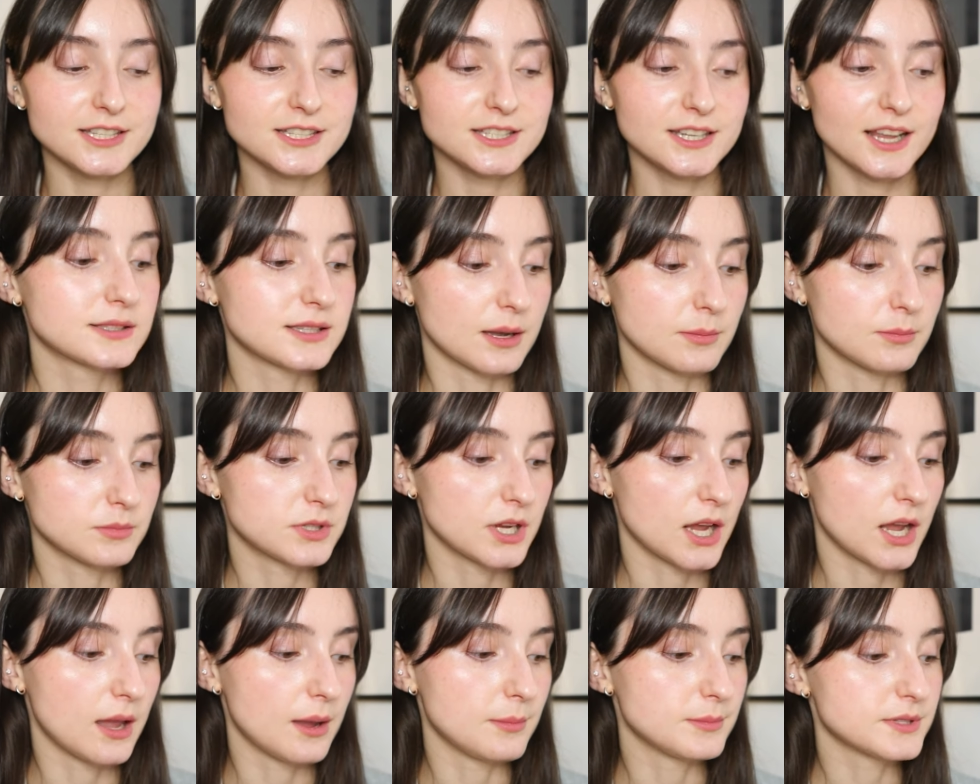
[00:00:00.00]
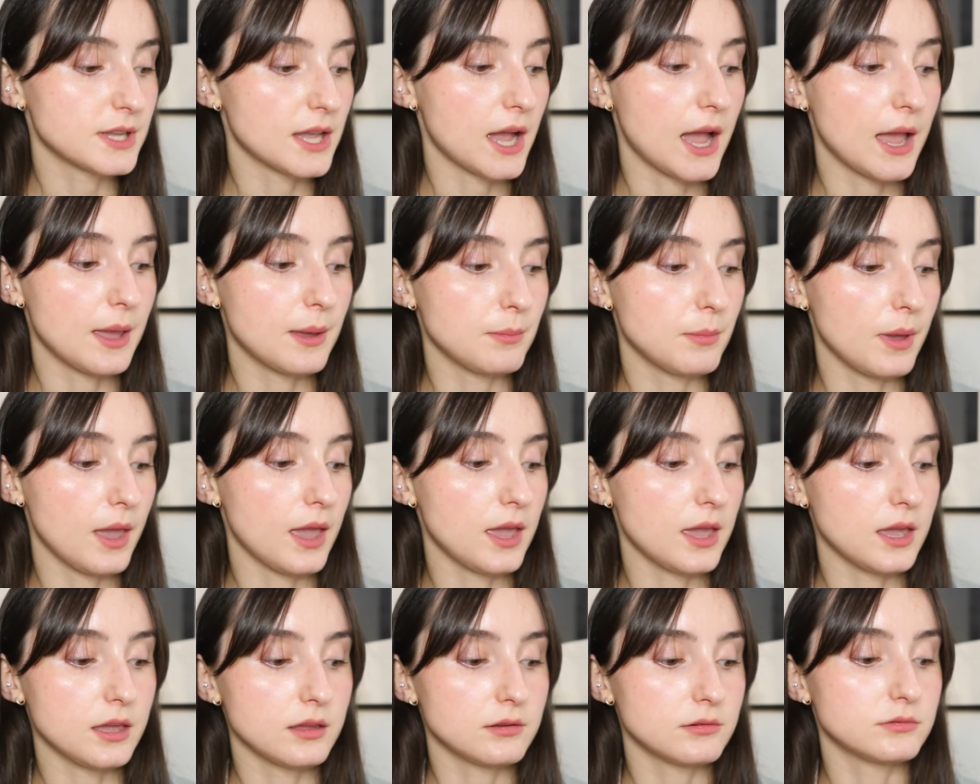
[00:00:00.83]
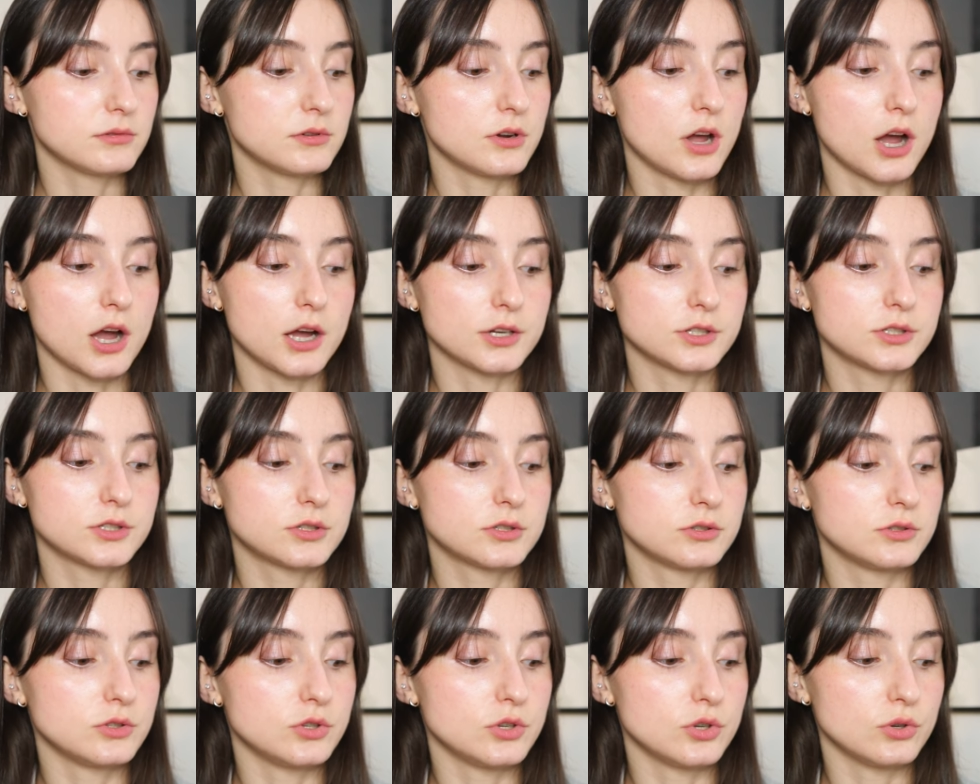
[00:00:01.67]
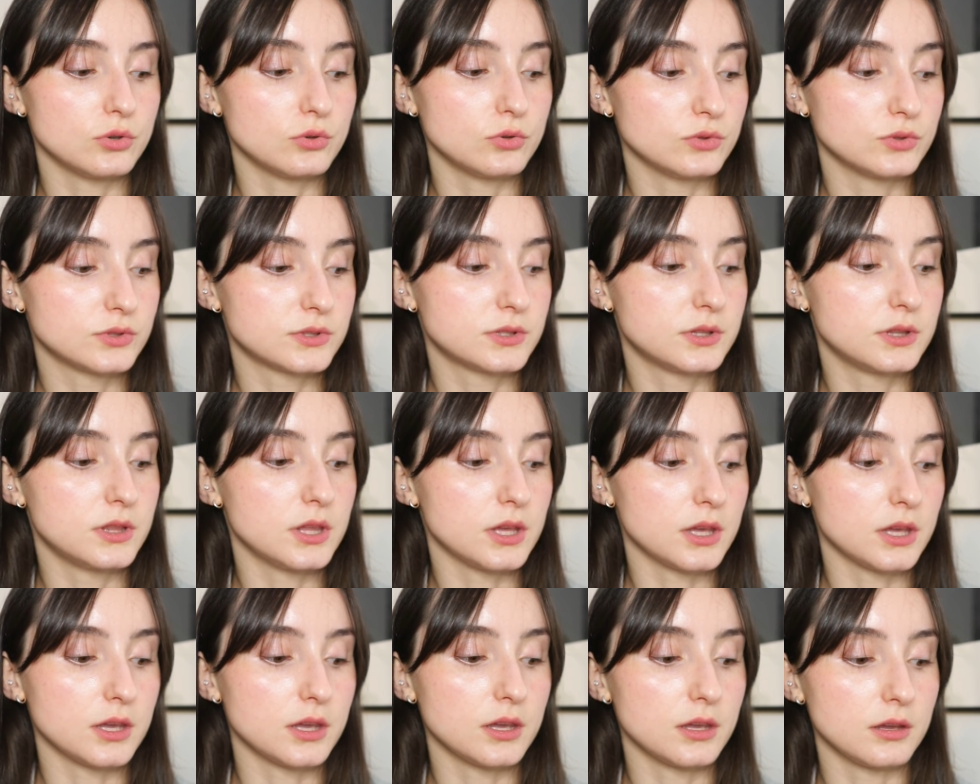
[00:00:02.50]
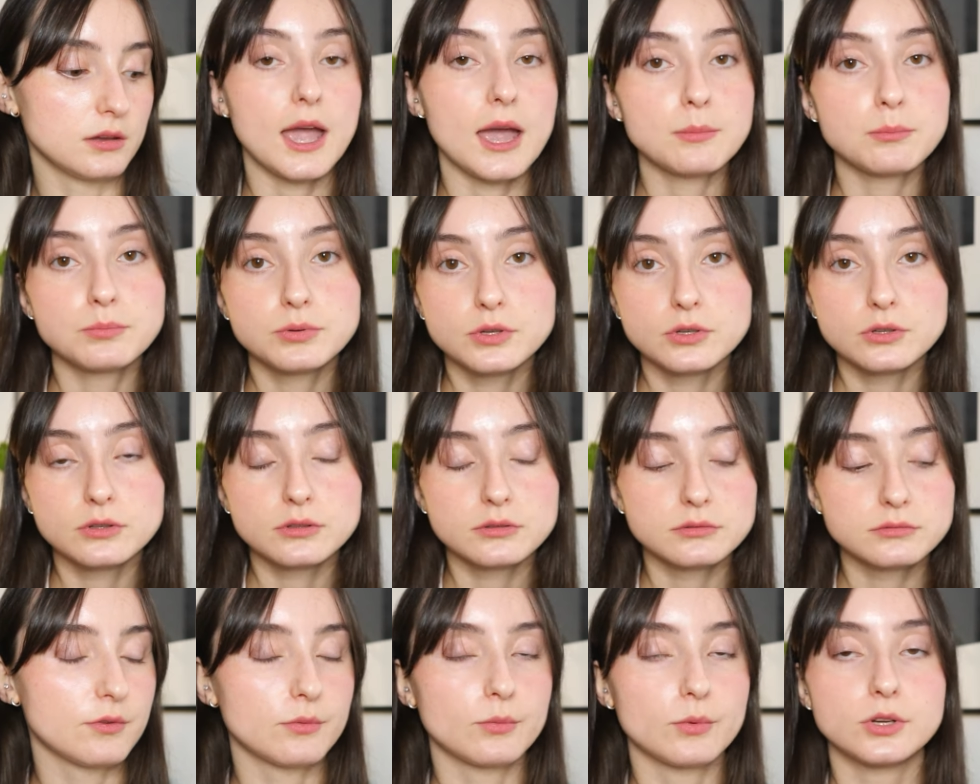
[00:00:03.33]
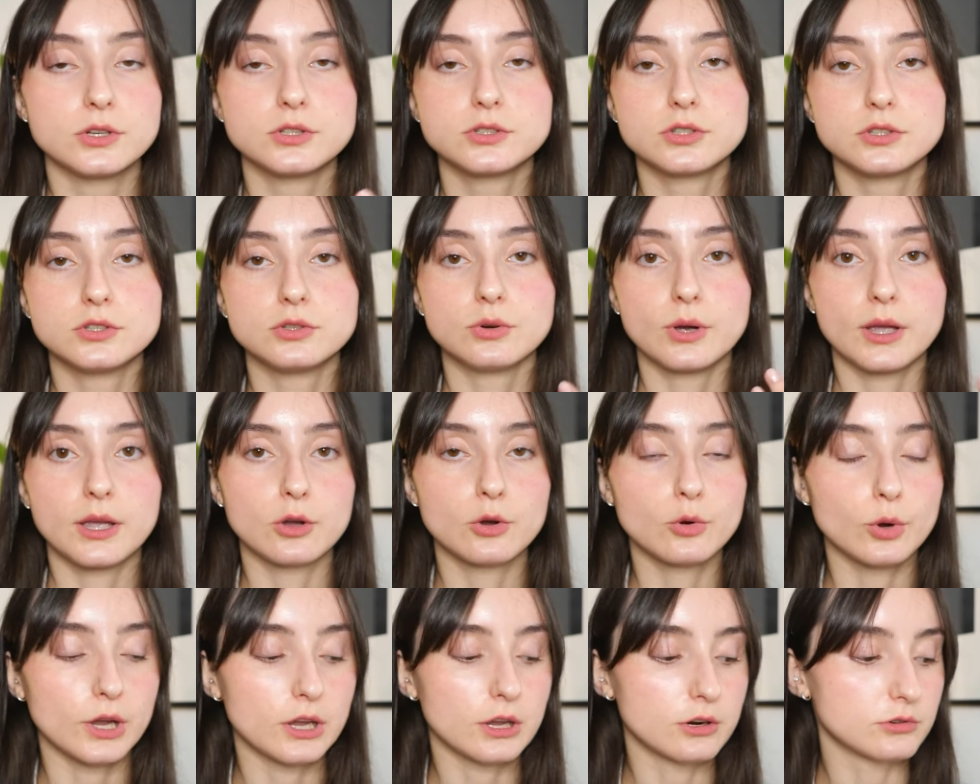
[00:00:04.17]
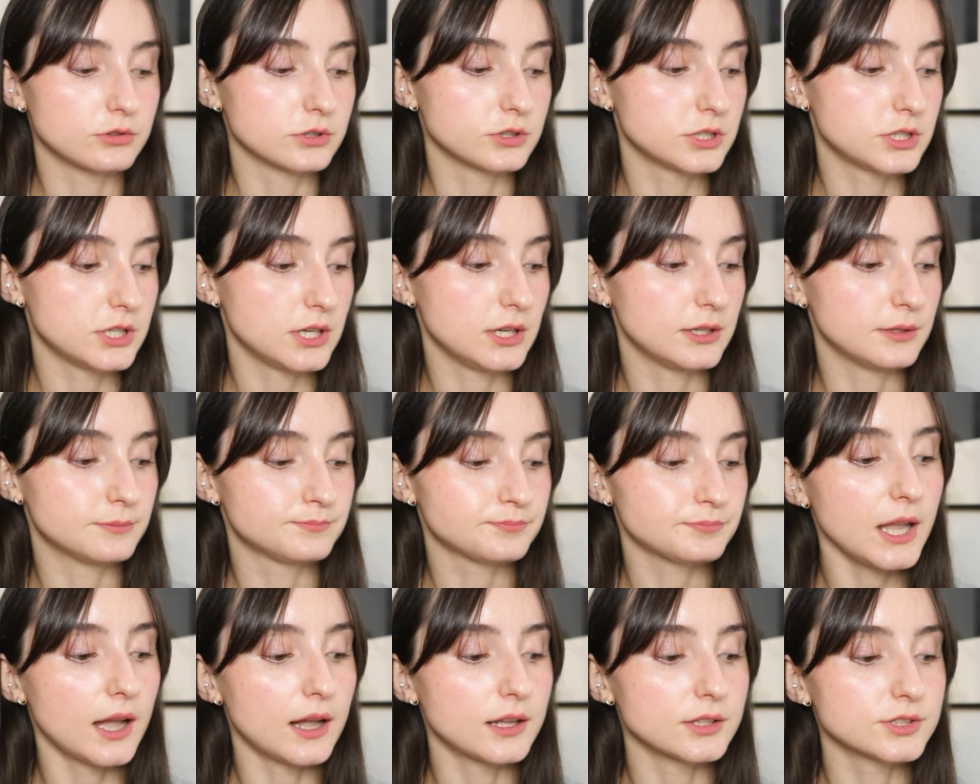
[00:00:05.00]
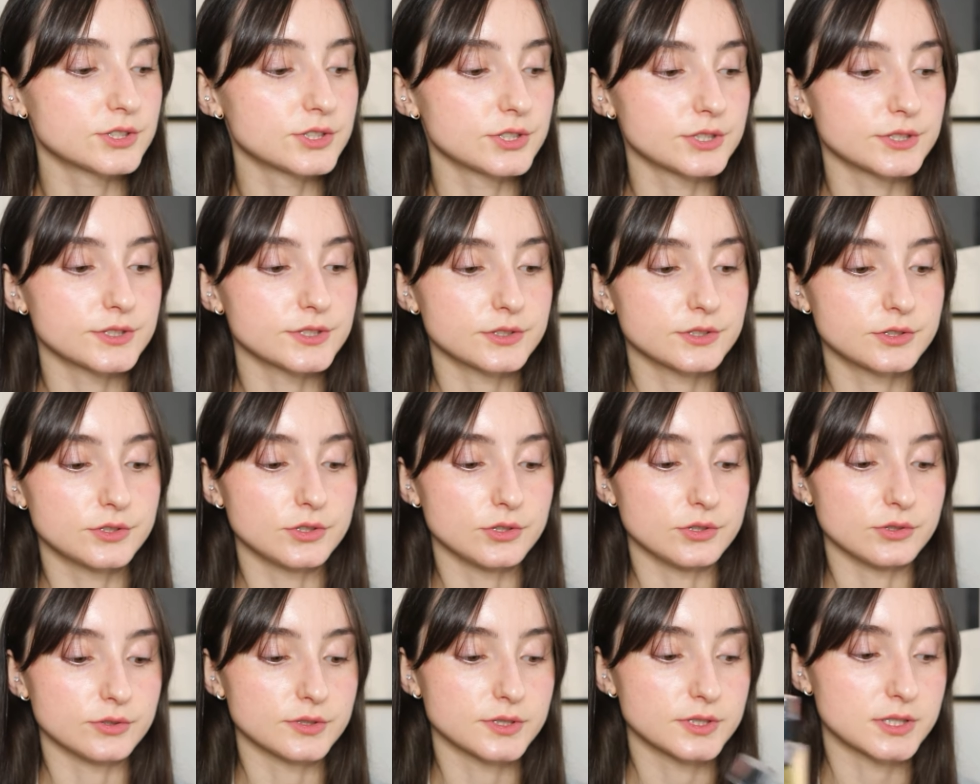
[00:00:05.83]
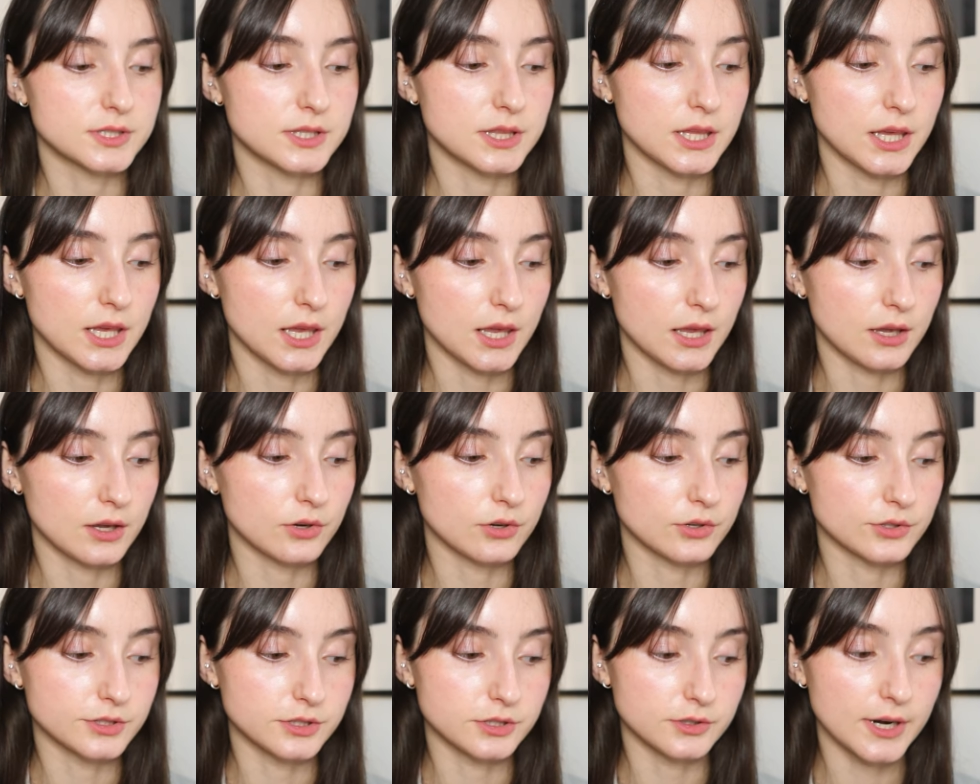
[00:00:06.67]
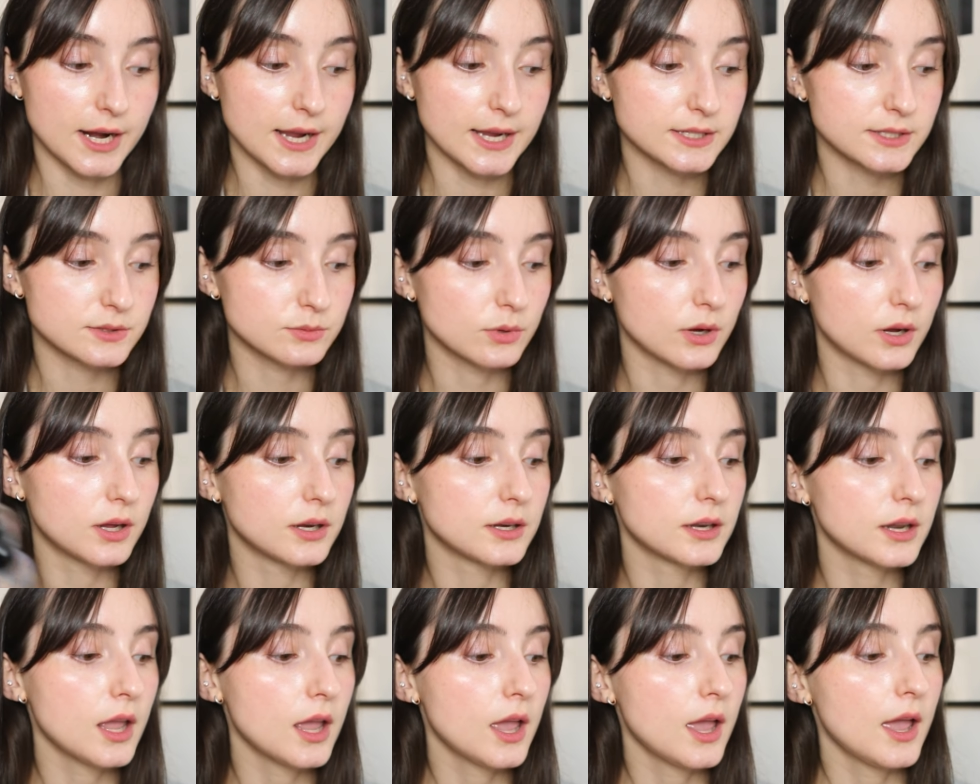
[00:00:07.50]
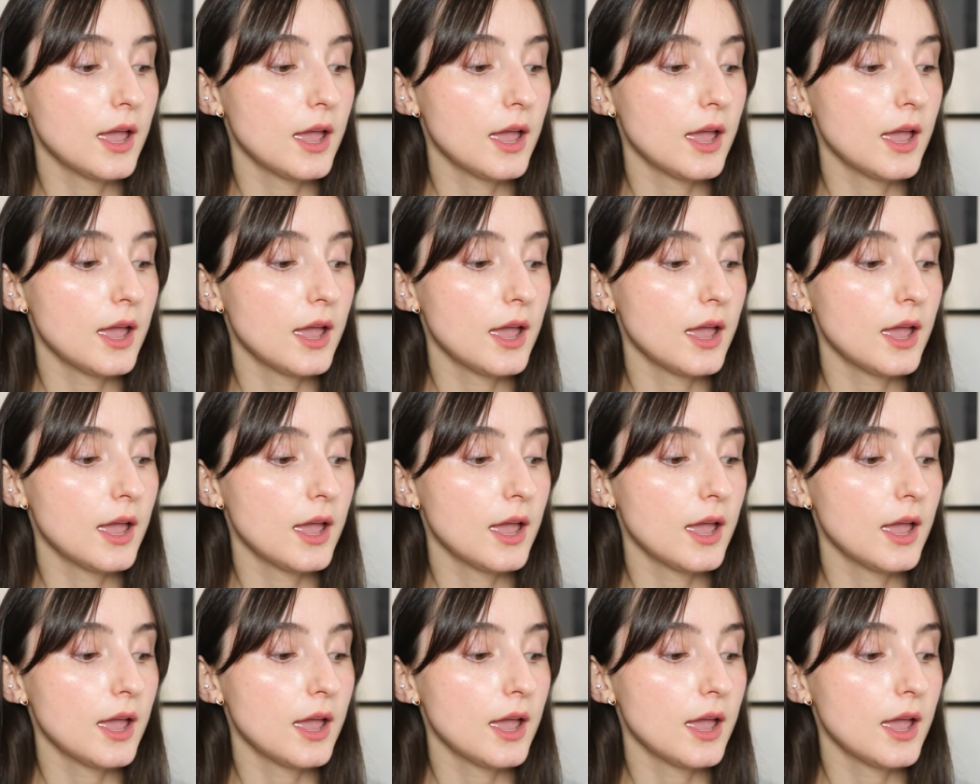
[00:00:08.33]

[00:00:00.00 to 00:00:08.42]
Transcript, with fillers: Sometimes I may not use the ampule. If I want to do a quicker routine, I'll just use the CosRx one.